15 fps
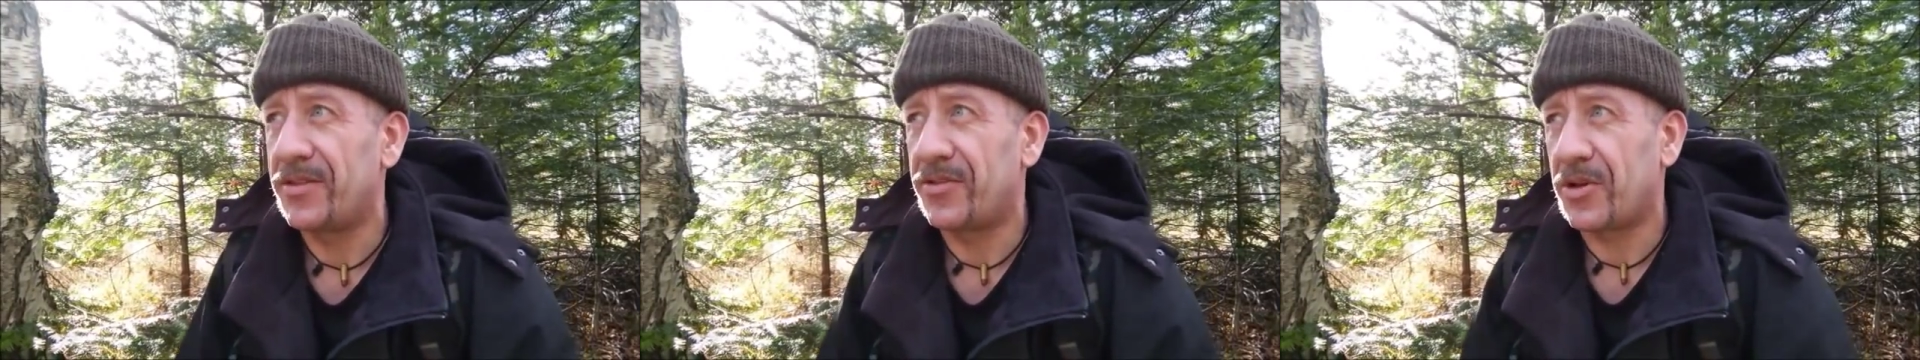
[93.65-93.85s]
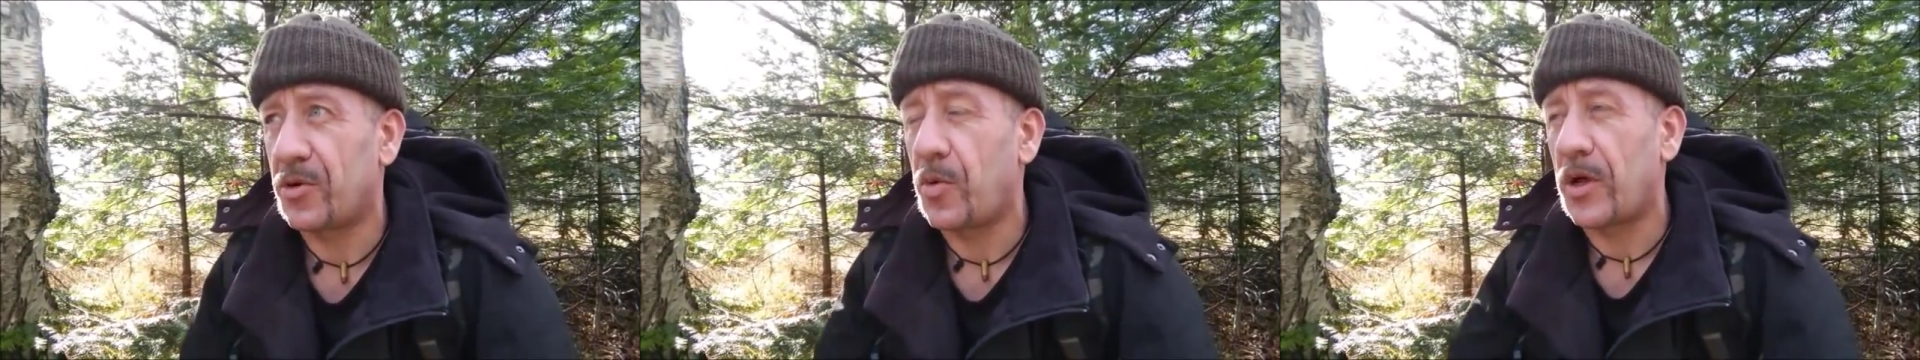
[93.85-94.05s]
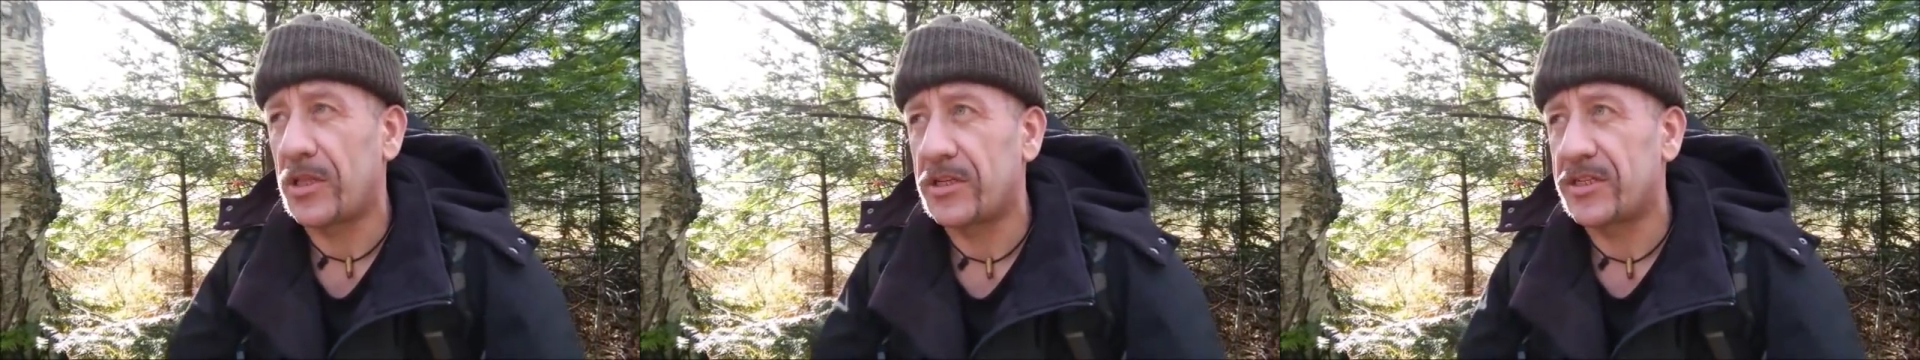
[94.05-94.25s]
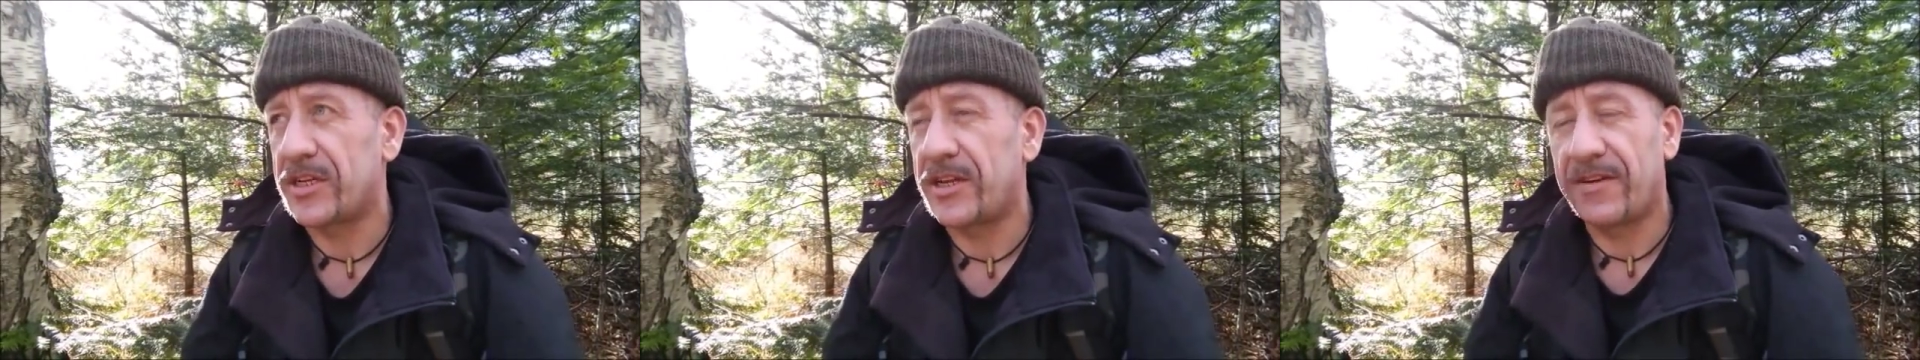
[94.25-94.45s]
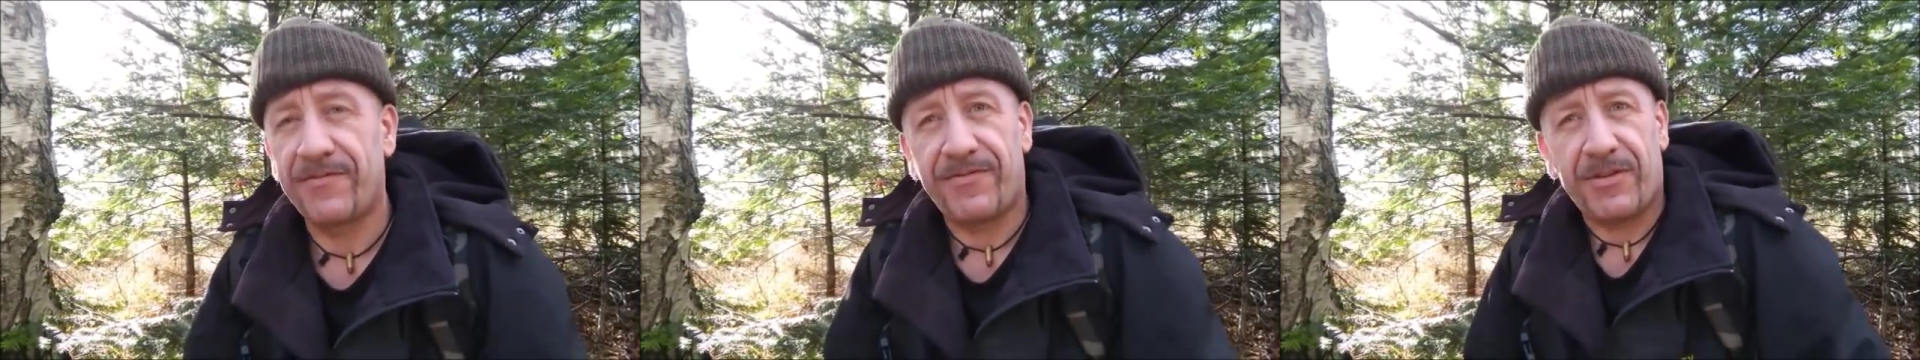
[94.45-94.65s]
the
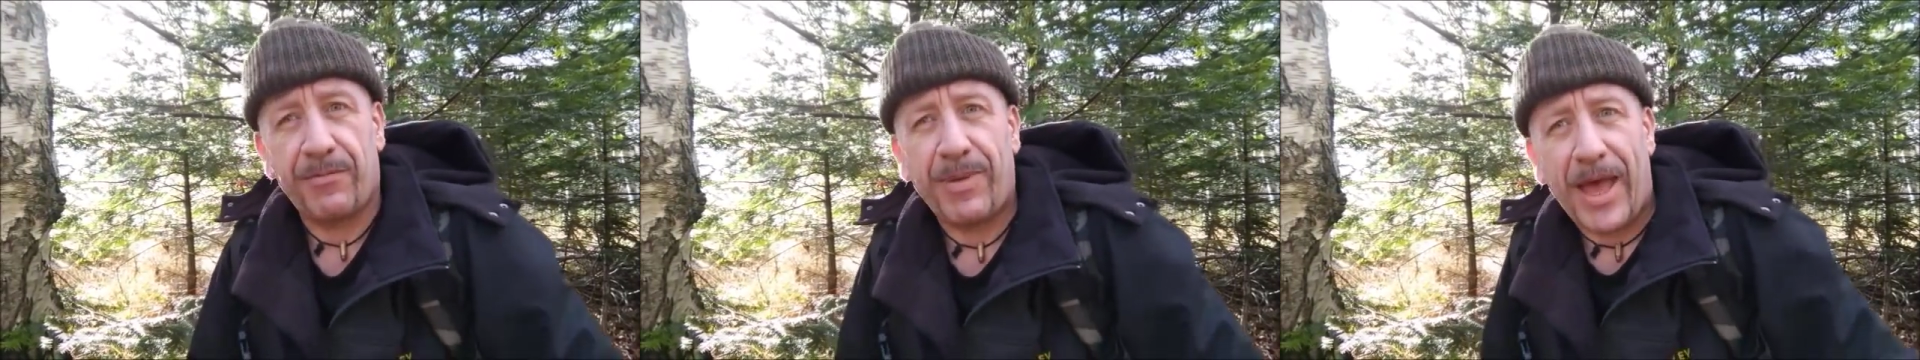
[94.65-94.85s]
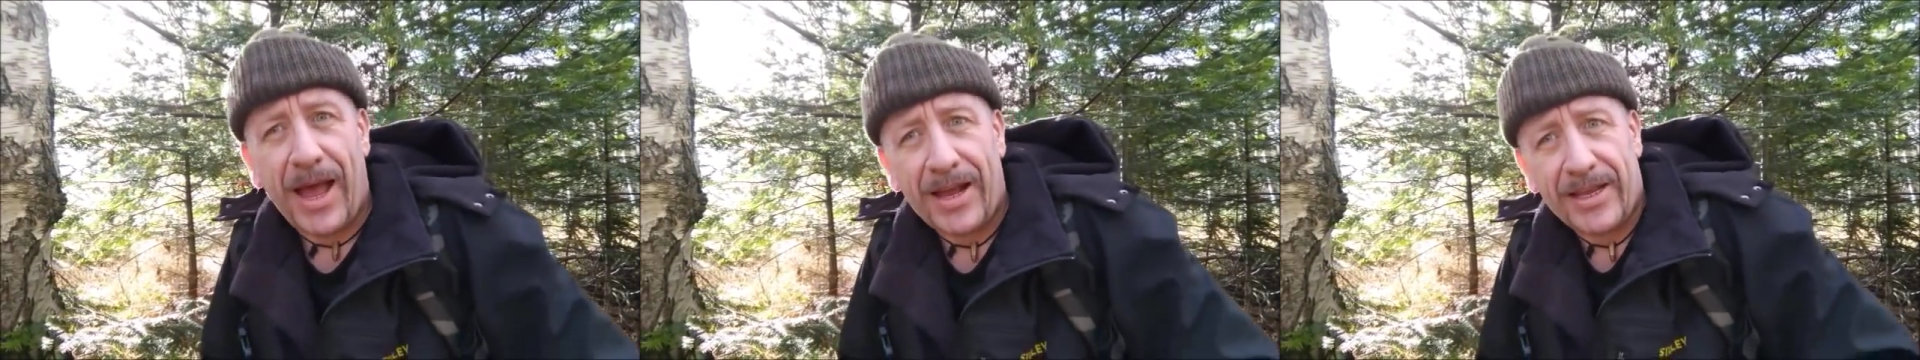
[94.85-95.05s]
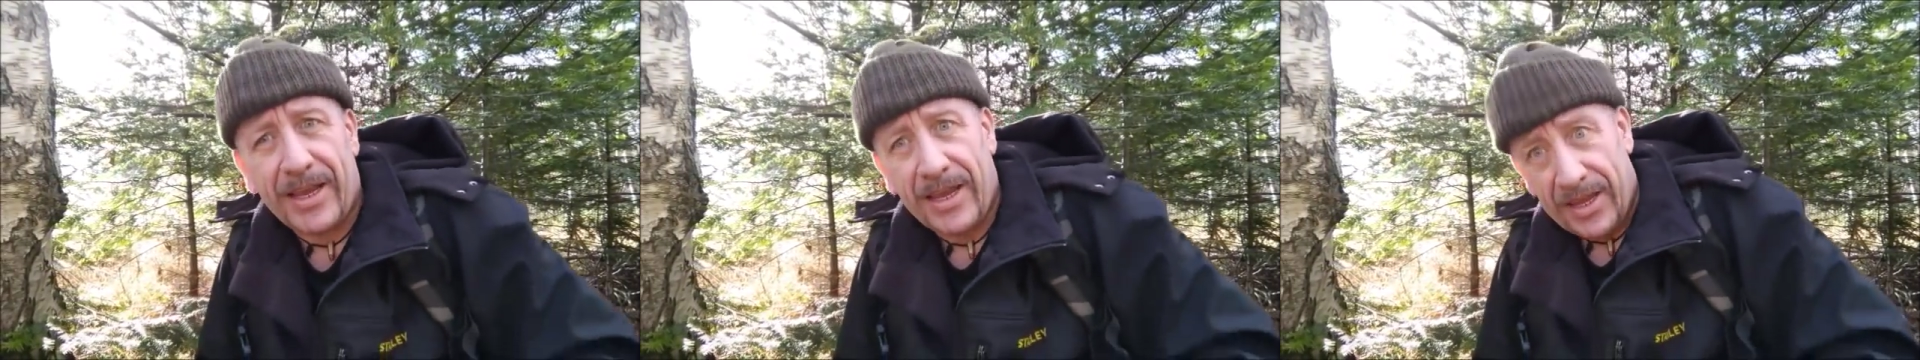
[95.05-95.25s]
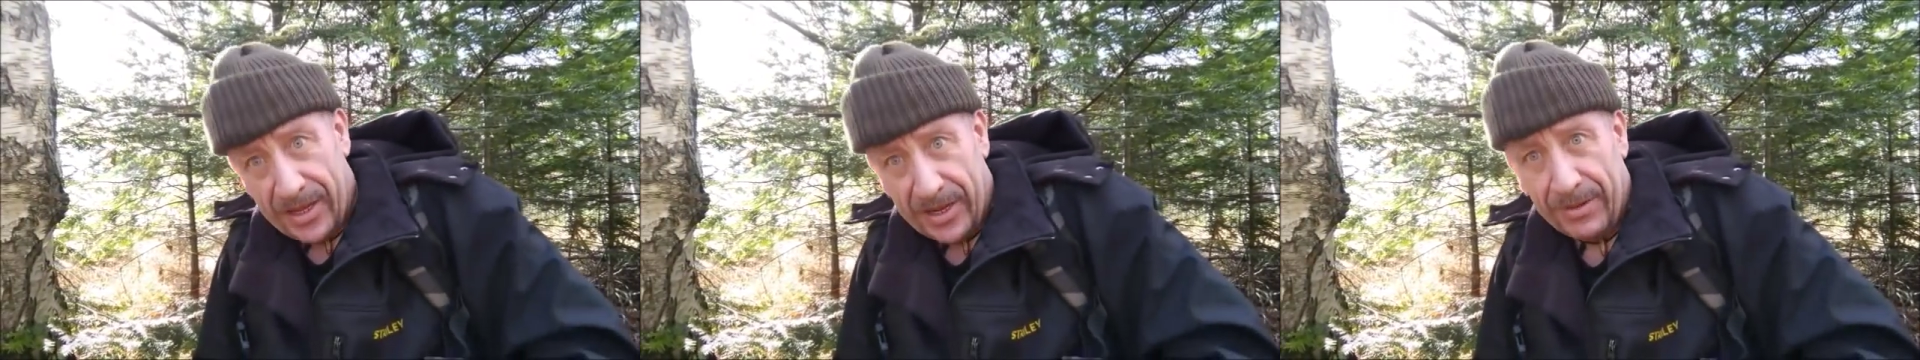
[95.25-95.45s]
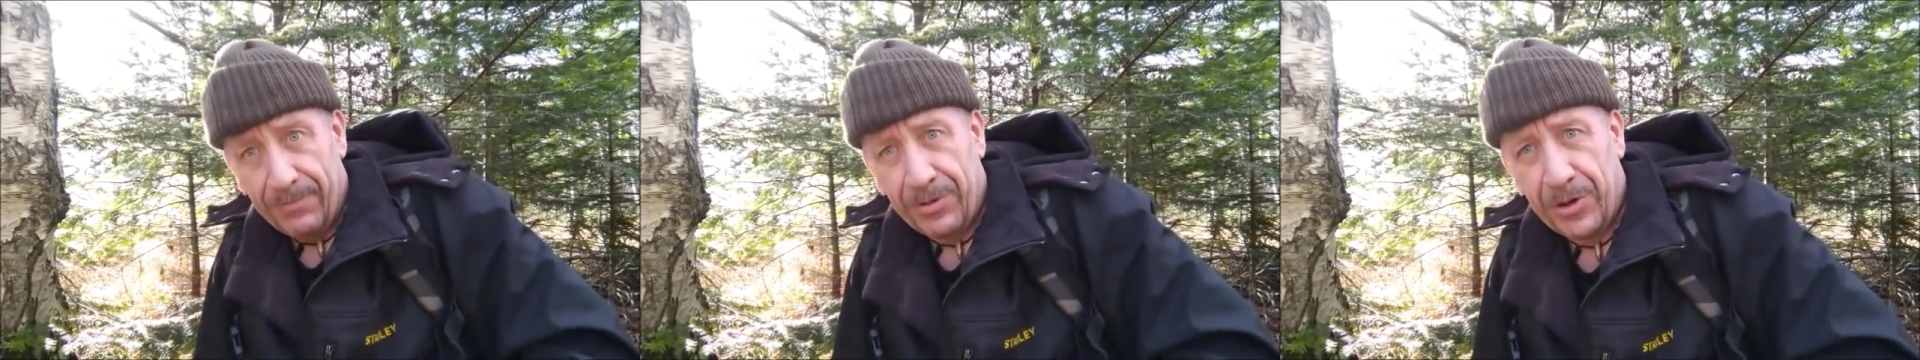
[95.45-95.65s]
quality of the pack
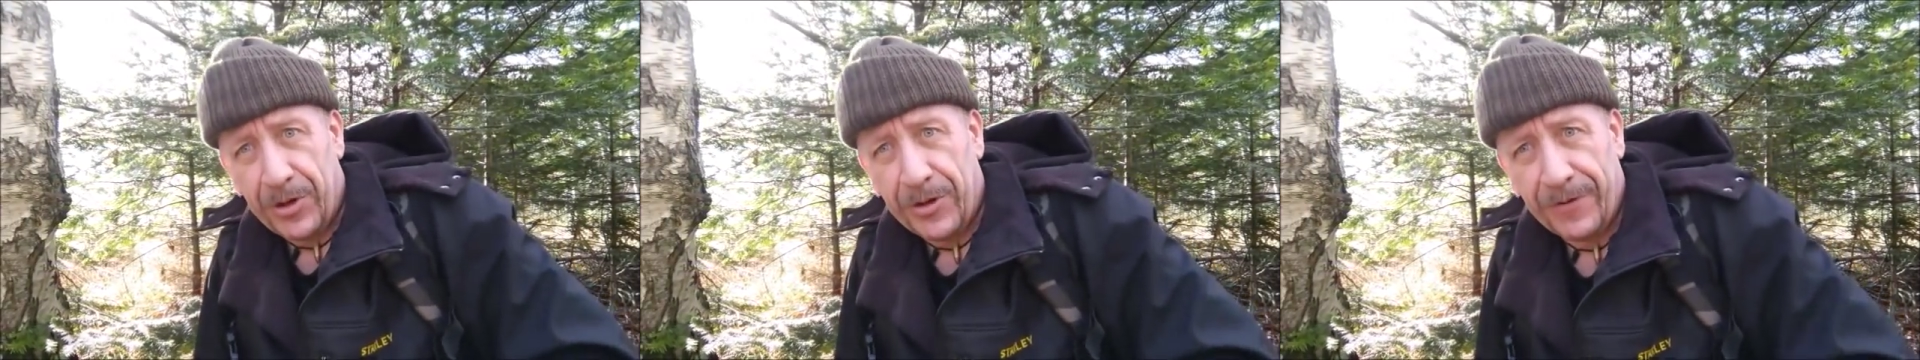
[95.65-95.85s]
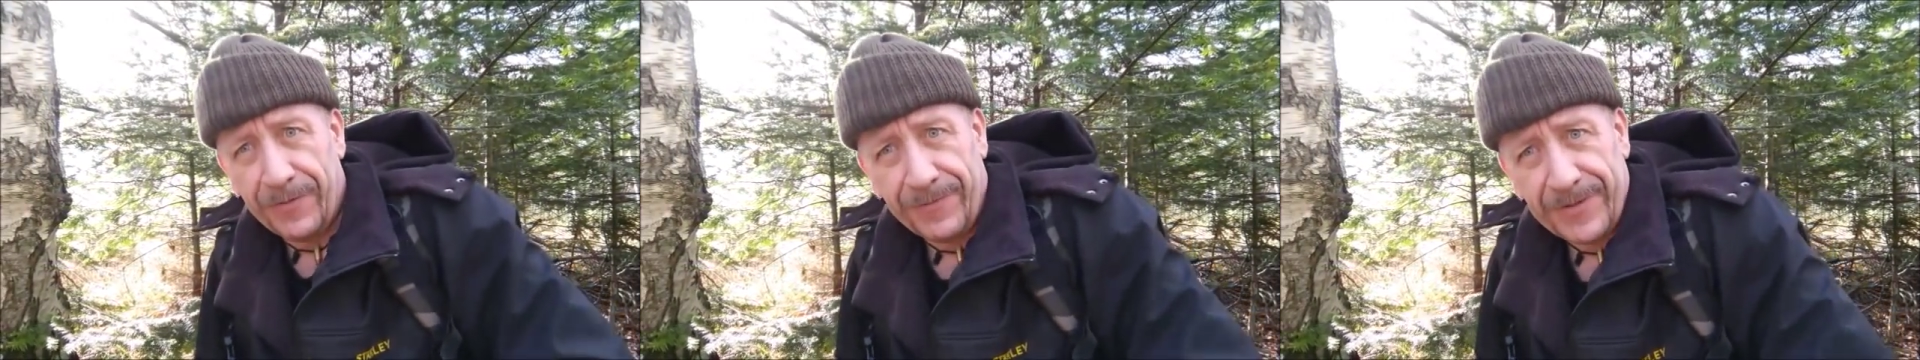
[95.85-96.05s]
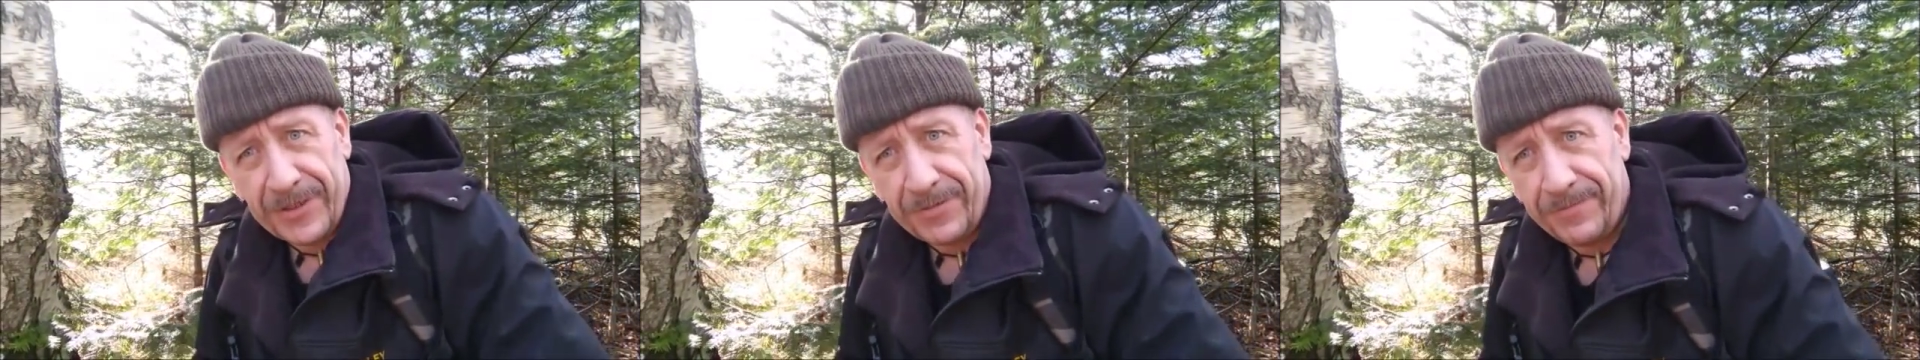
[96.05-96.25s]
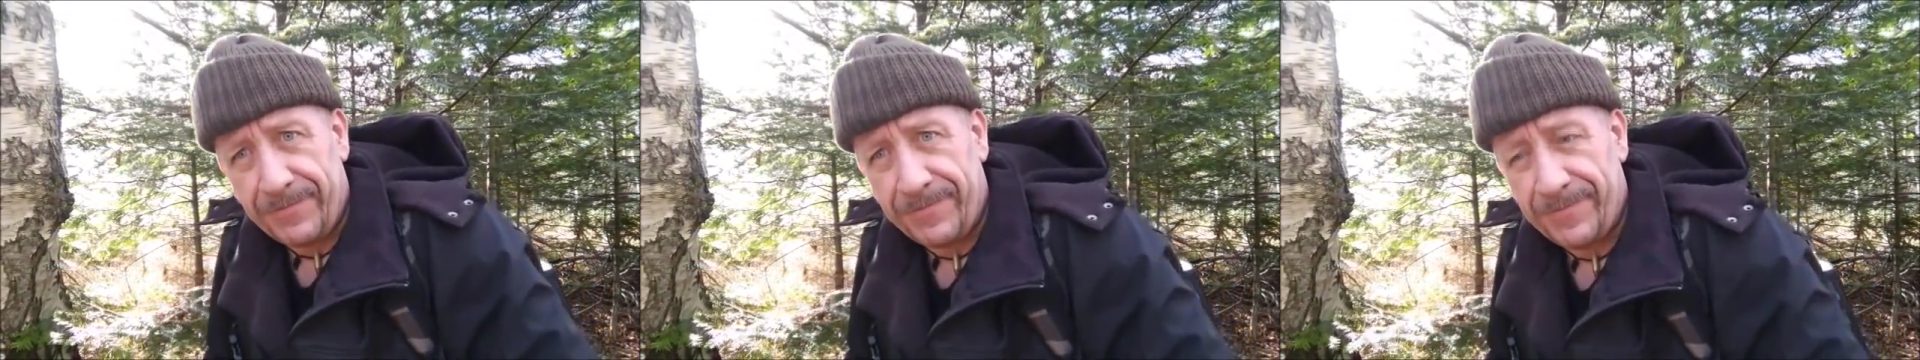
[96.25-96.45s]
improves.